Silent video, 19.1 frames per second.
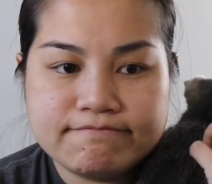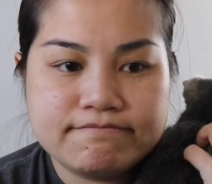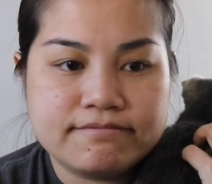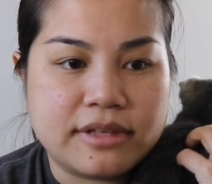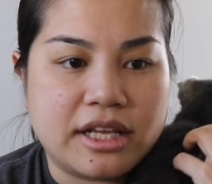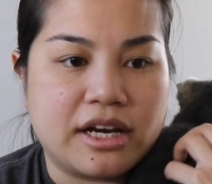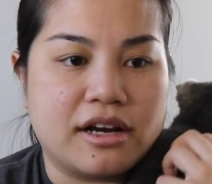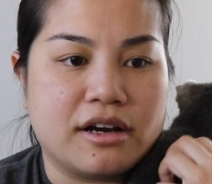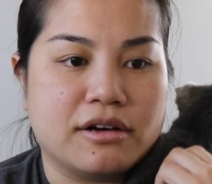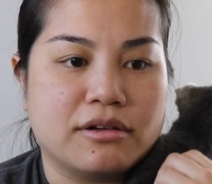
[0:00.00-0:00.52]

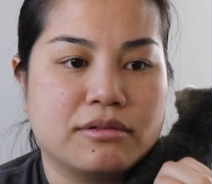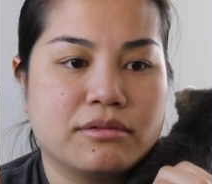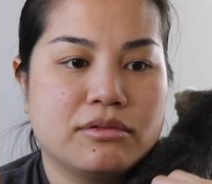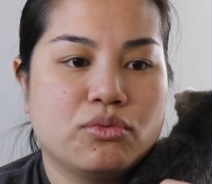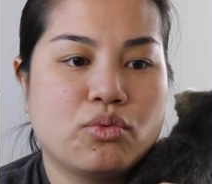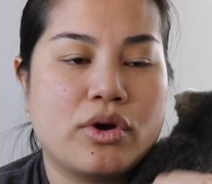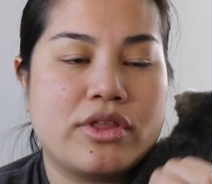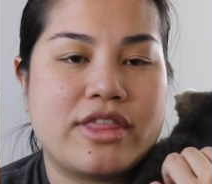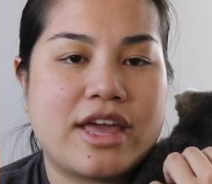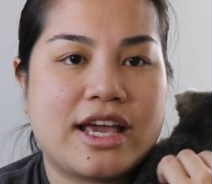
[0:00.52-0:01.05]
You know,
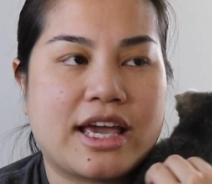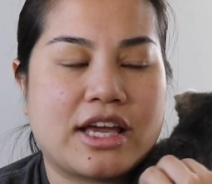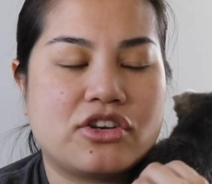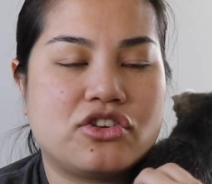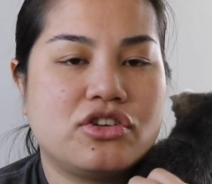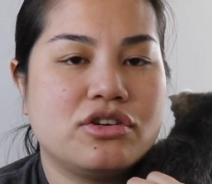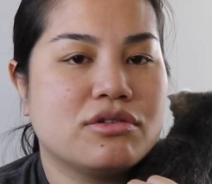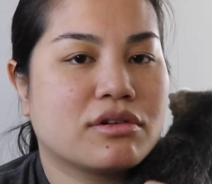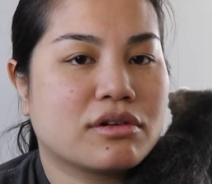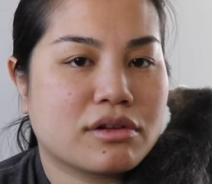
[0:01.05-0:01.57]
when they get
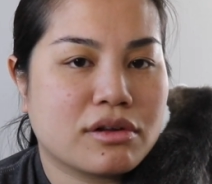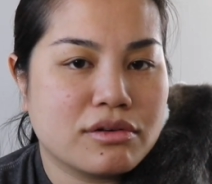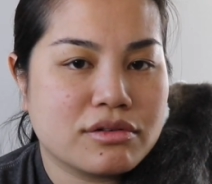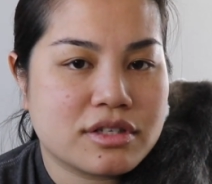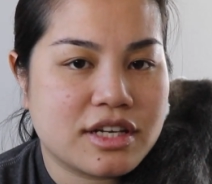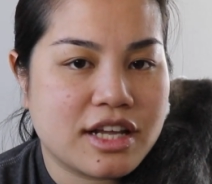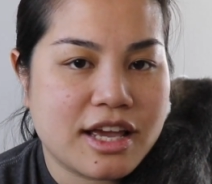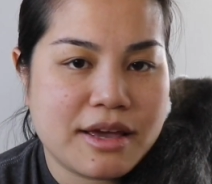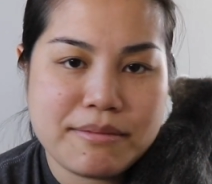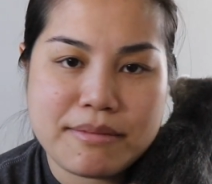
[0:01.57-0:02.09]
too close
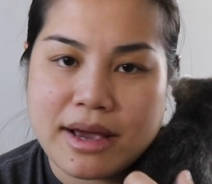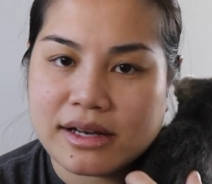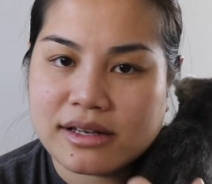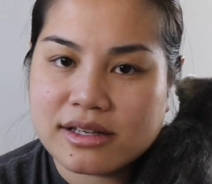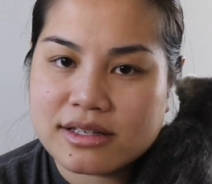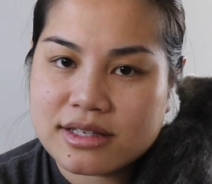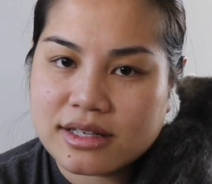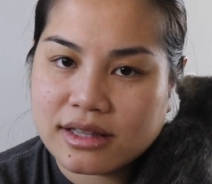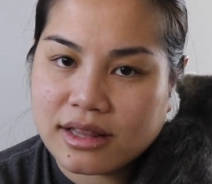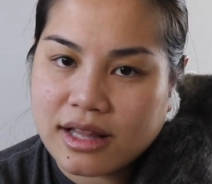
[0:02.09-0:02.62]
to him, Mac
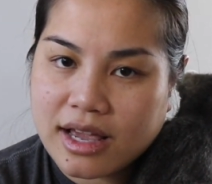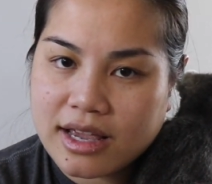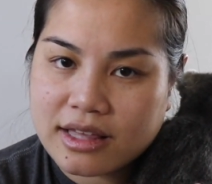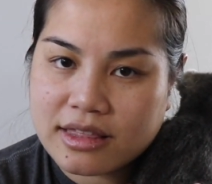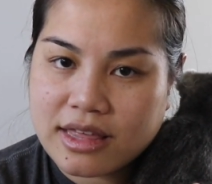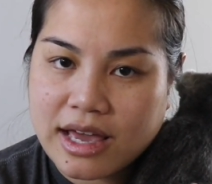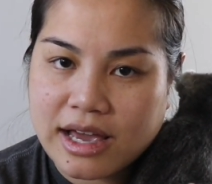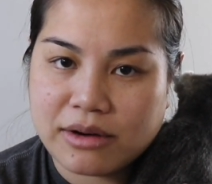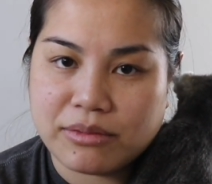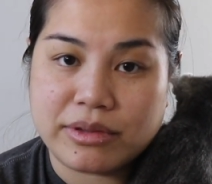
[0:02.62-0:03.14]
doesn't like
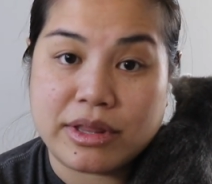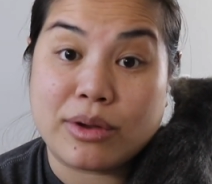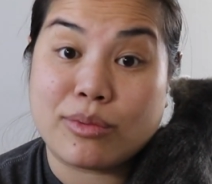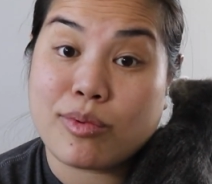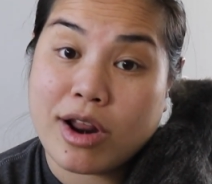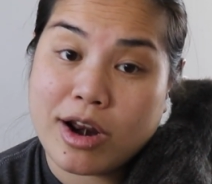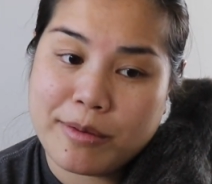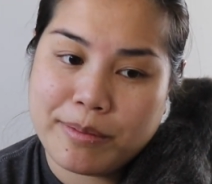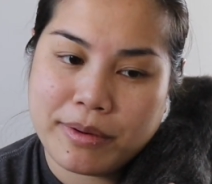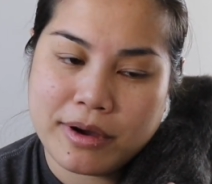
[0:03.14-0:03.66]
that. When they
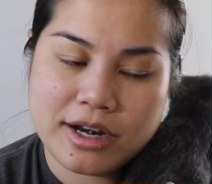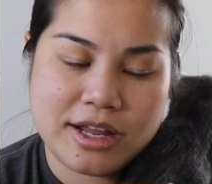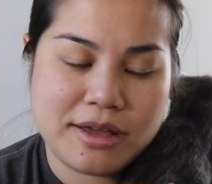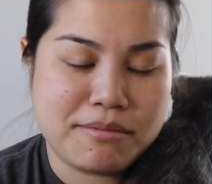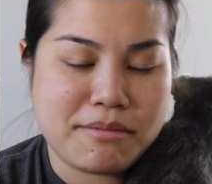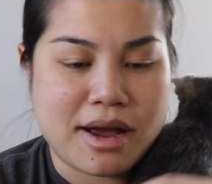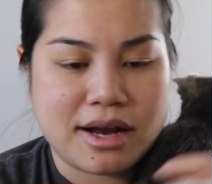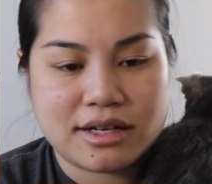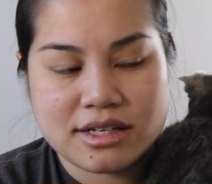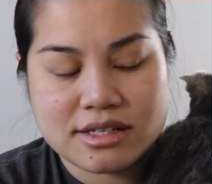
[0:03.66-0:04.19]
run up on
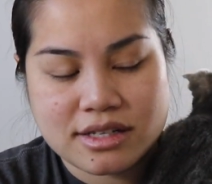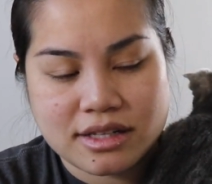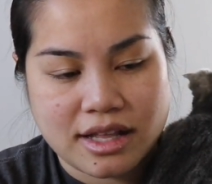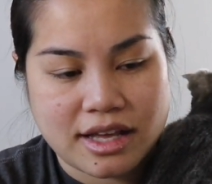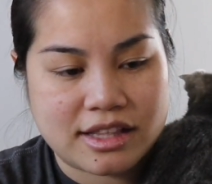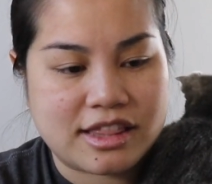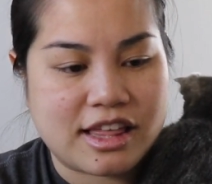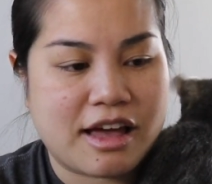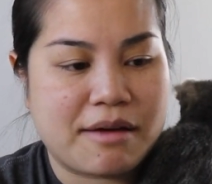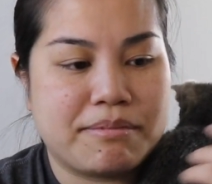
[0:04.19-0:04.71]
him, Mac doesn't
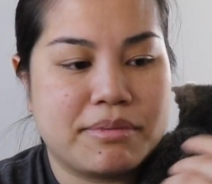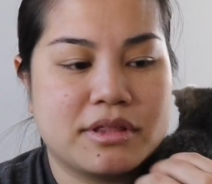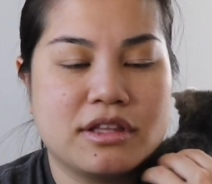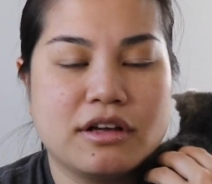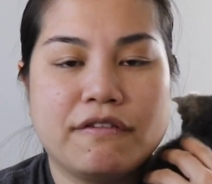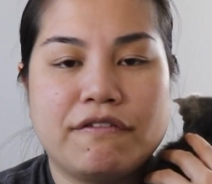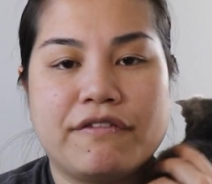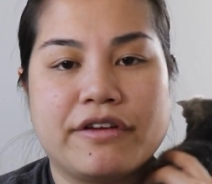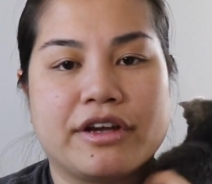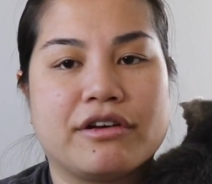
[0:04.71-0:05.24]
like that, but
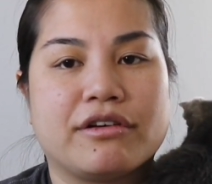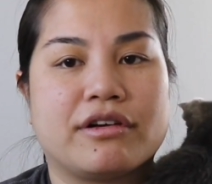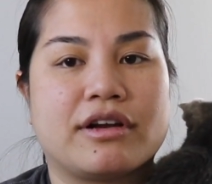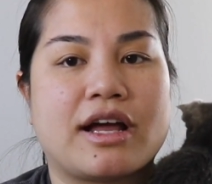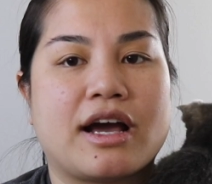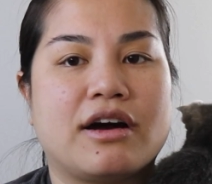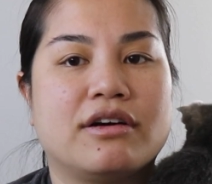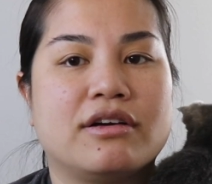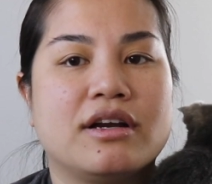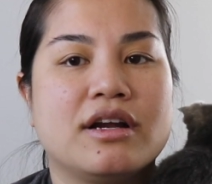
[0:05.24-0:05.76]
they'll figure it
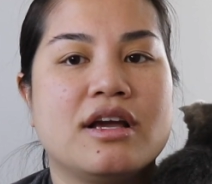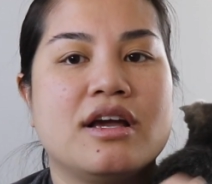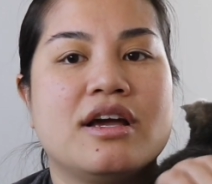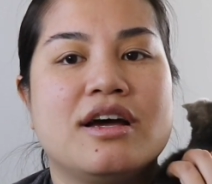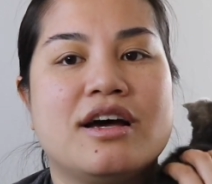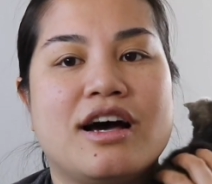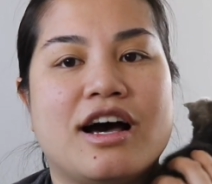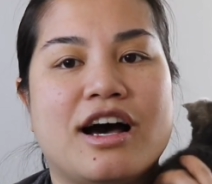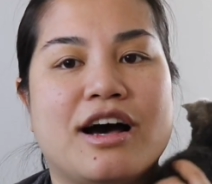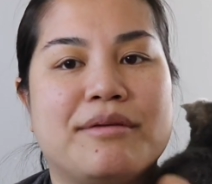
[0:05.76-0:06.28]
out.
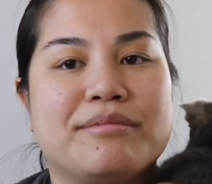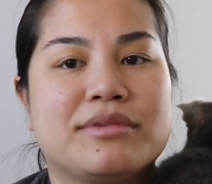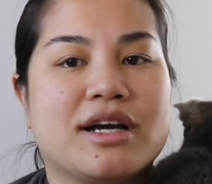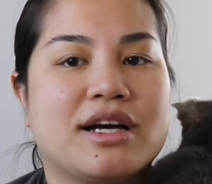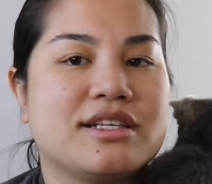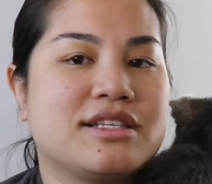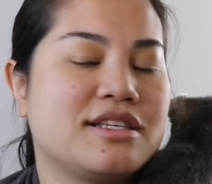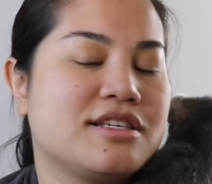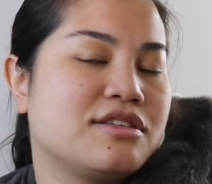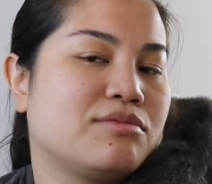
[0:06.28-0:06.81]
Um,
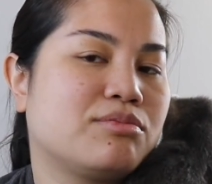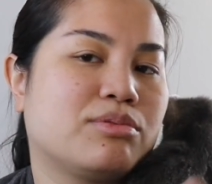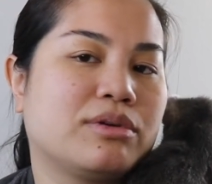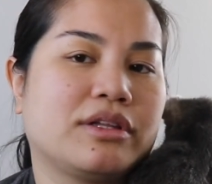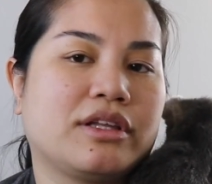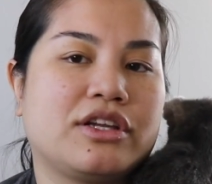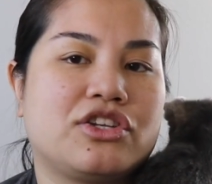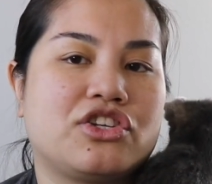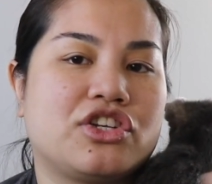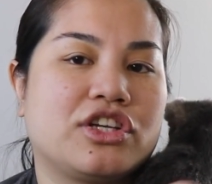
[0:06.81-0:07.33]
Gus is
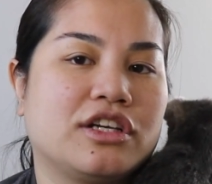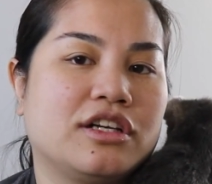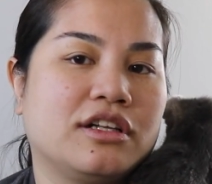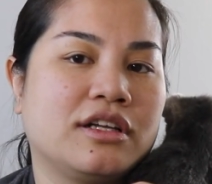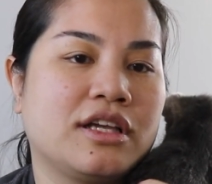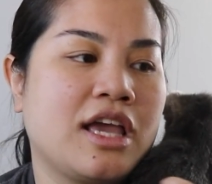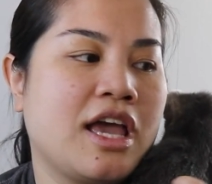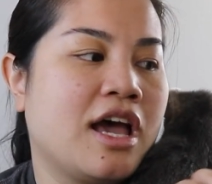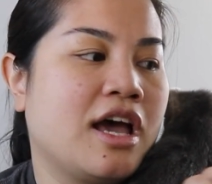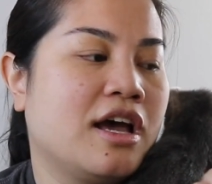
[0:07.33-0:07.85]
really
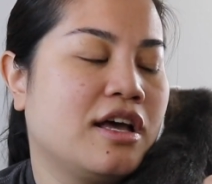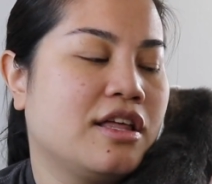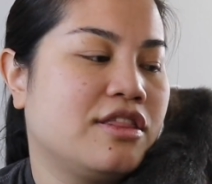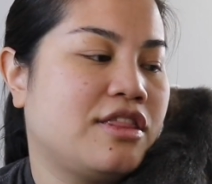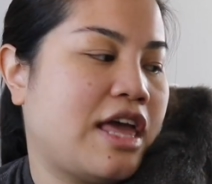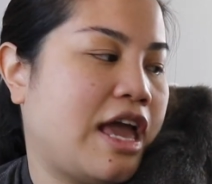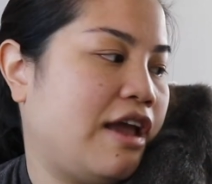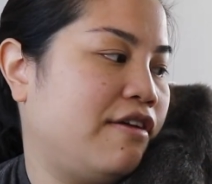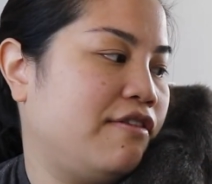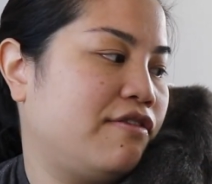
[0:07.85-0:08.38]
chill.
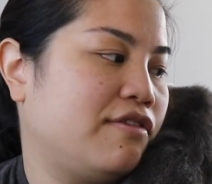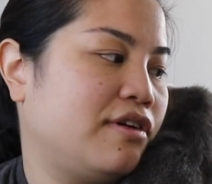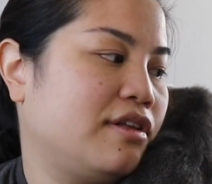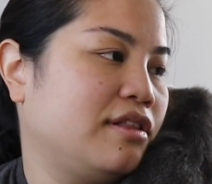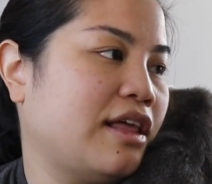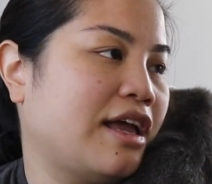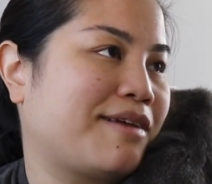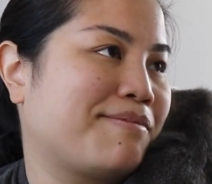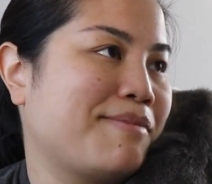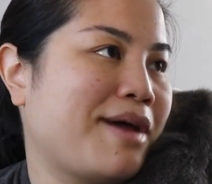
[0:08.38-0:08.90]
They've,
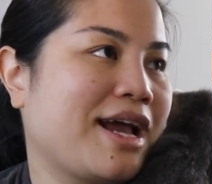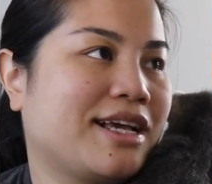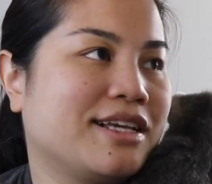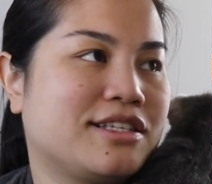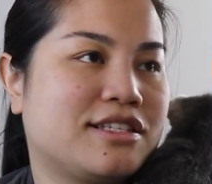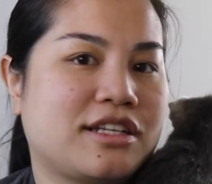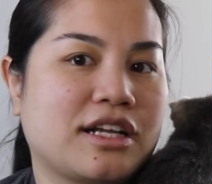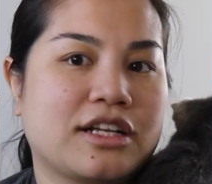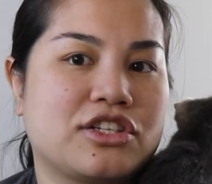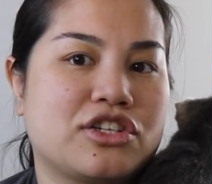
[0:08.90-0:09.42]
like, Mac
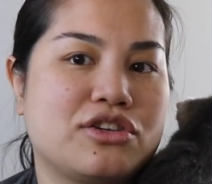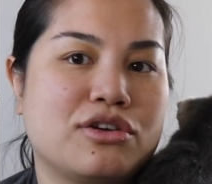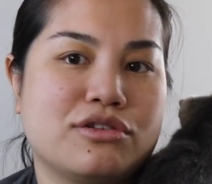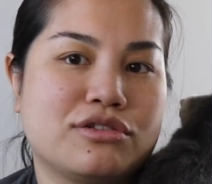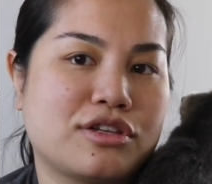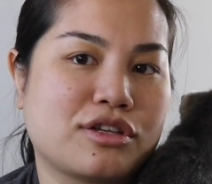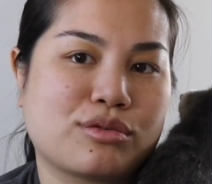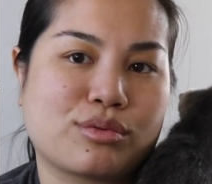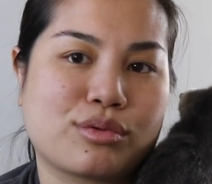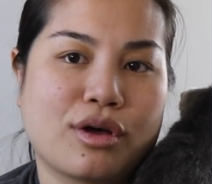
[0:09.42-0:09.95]
has touched
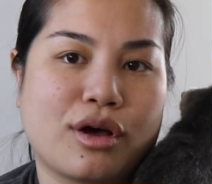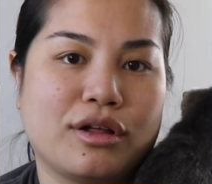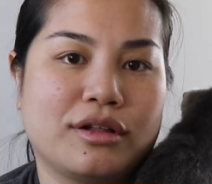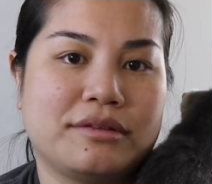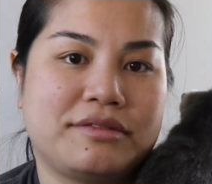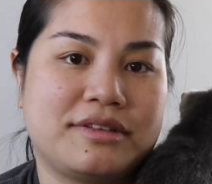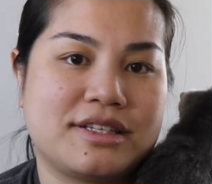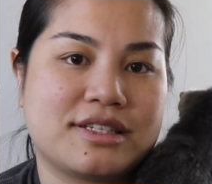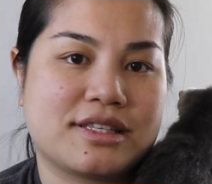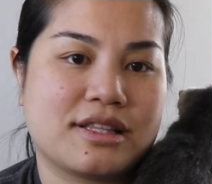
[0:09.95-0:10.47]
noses with all
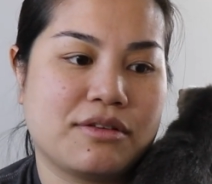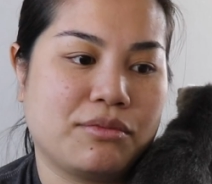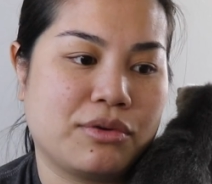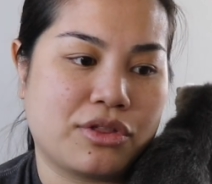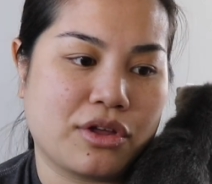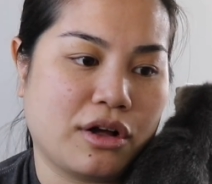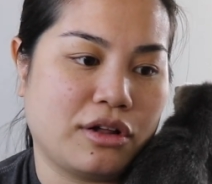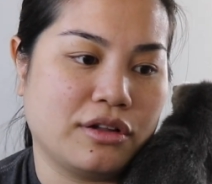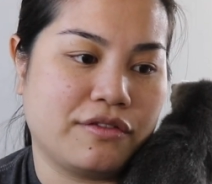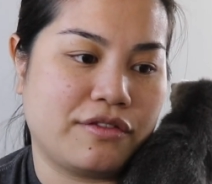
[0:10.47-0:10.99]
of these,
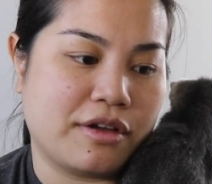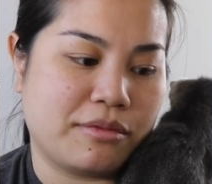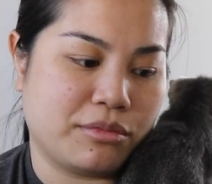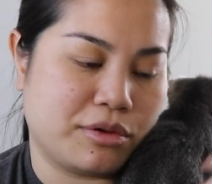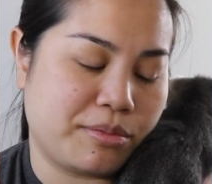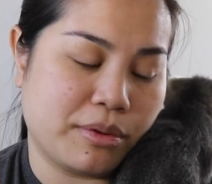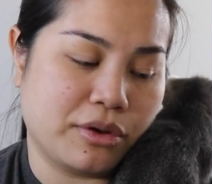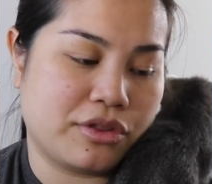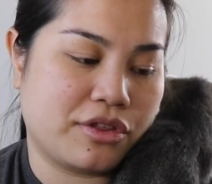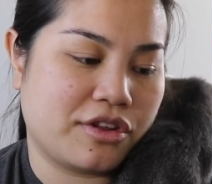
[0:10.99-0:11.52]
with all of them,
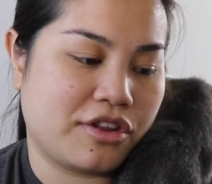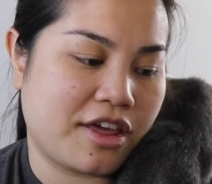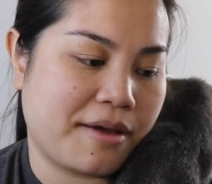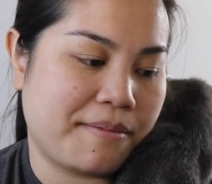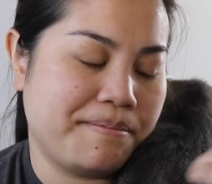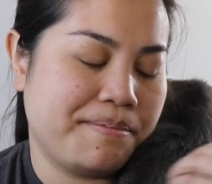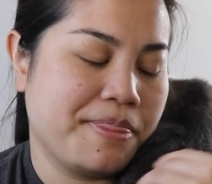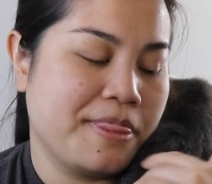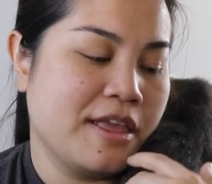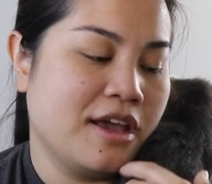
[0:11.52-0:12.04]
with both of
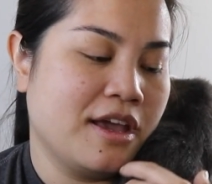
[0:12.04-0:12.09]
them.